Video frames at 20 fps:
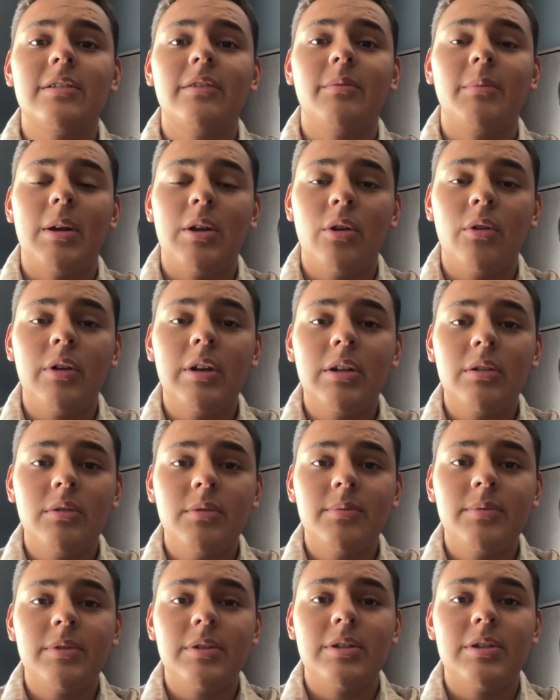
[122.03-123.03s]
of minority
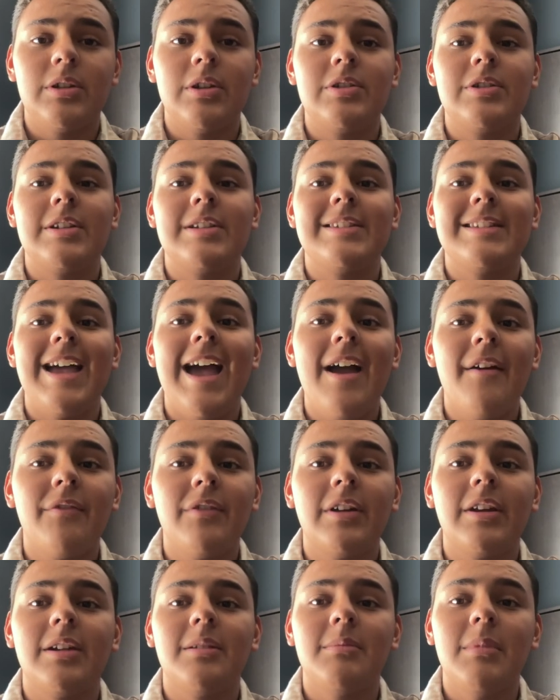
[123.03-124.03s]
groups such as
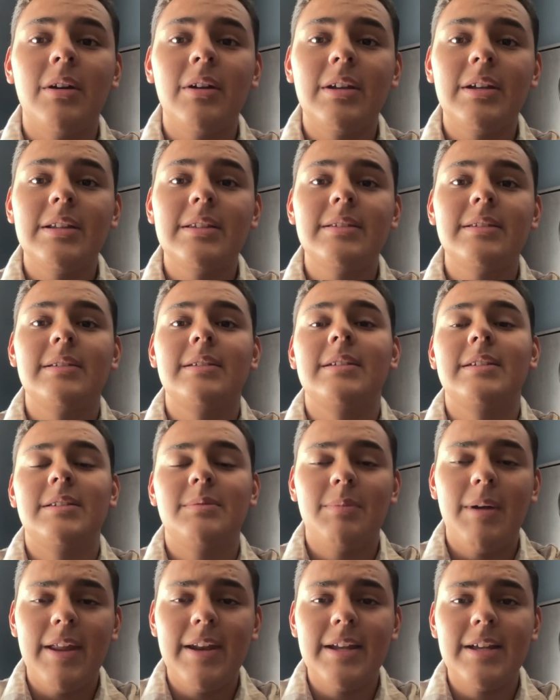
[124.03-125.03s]
African Americans,
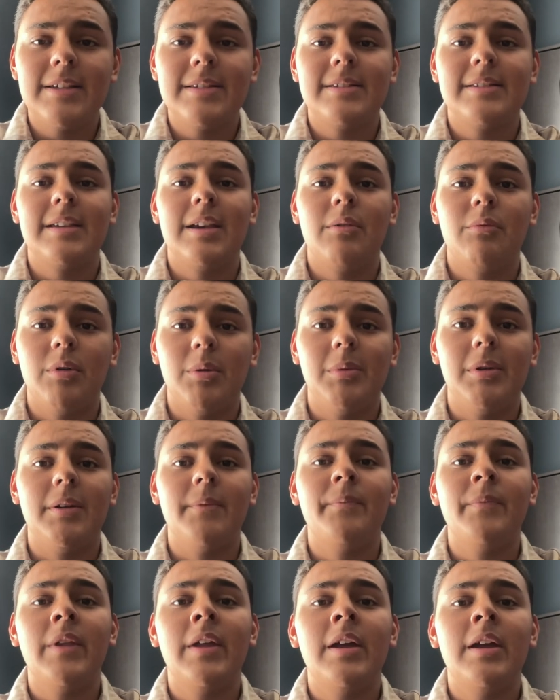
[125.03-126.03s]
Hispanics, and
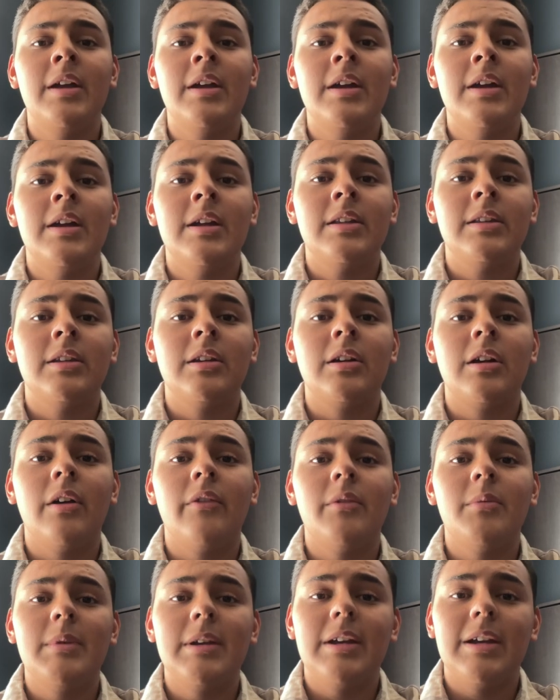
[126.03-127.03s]
women. The
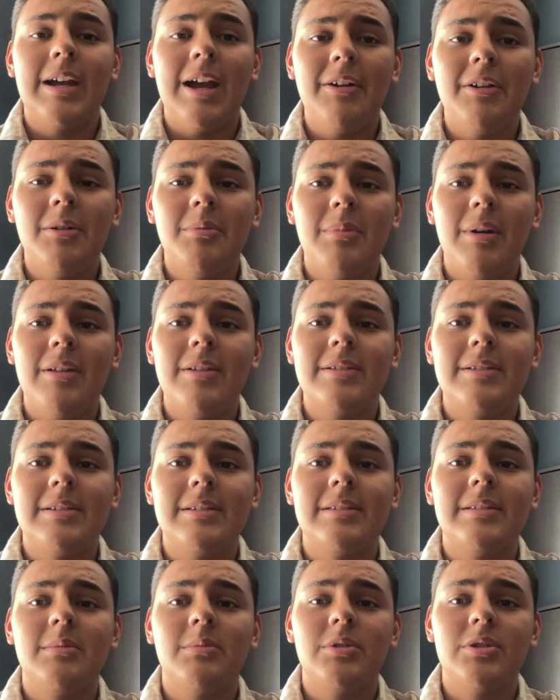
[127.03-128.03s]
government
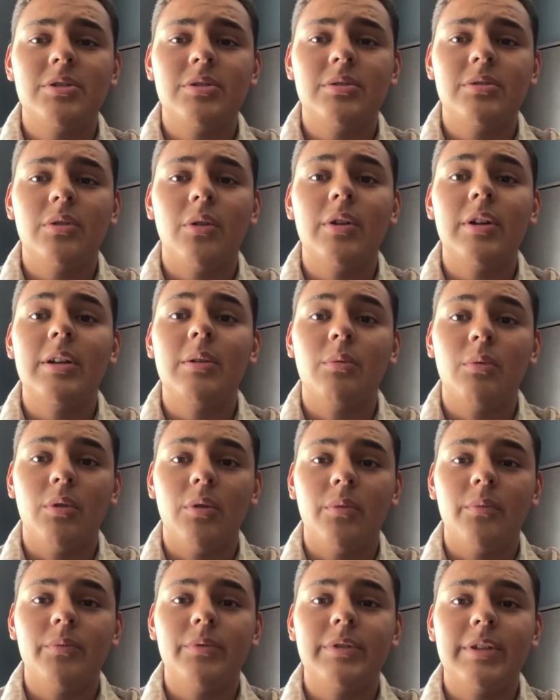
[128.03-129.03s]
counterbalances the majority
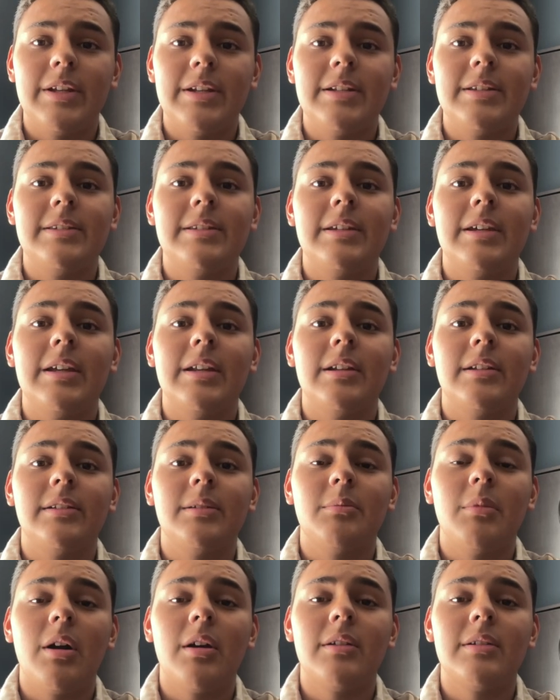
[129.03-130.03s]
rule tendency in a
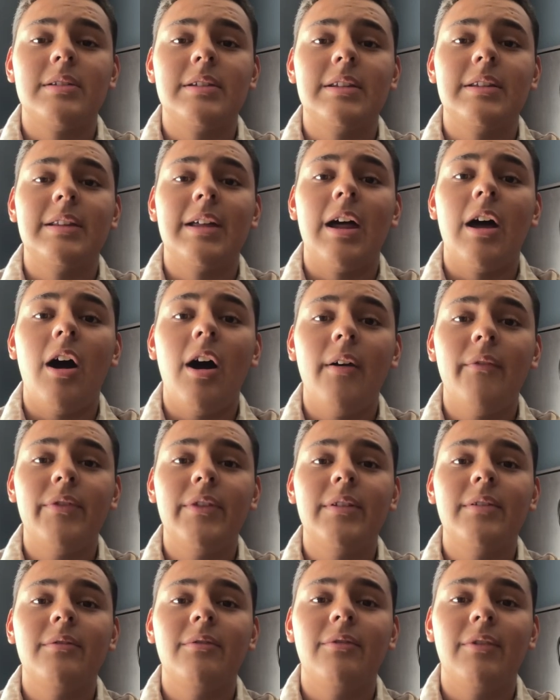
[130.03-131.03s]
democracy that
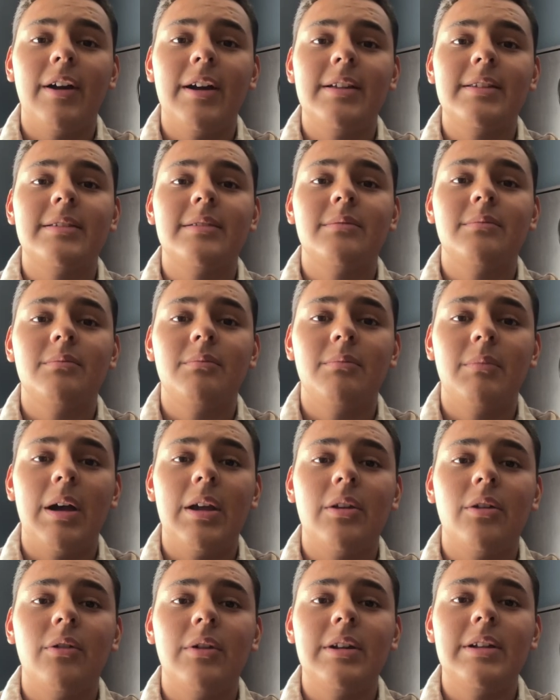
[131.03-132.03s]
often finds
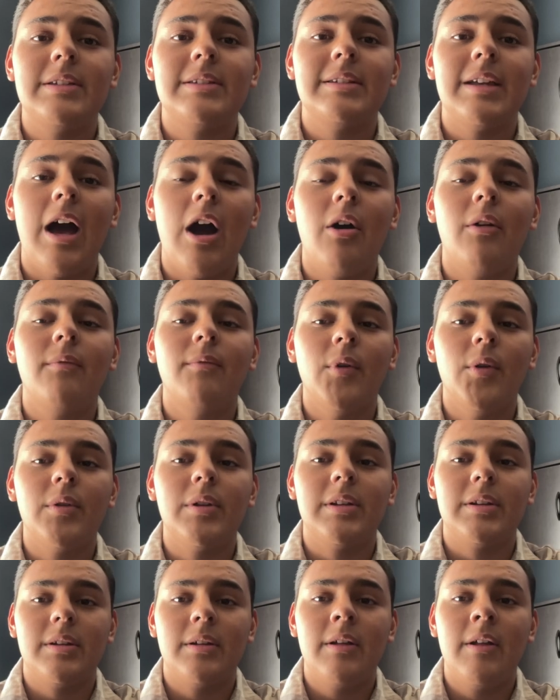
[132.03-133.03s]
minorities outvoted.